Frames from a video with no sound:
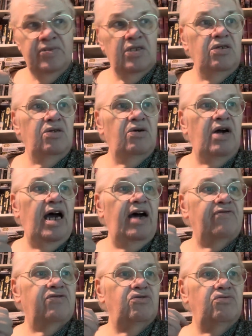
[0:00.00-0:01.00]
you
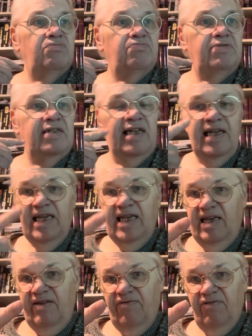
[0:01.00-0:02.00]
have to
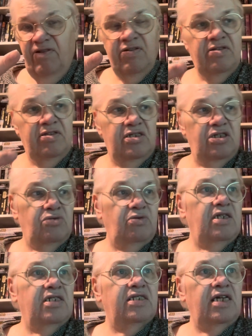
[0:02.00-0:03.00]
believe this is what
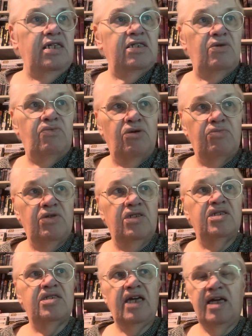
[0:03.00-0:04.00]
it says in
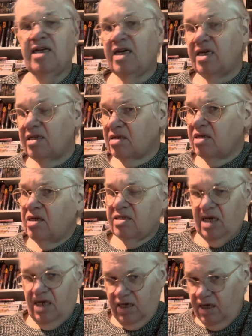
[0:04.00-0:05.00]
Romans 10, 8,
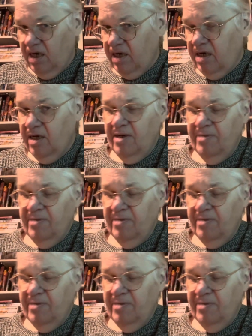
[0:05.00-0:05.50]
10 9.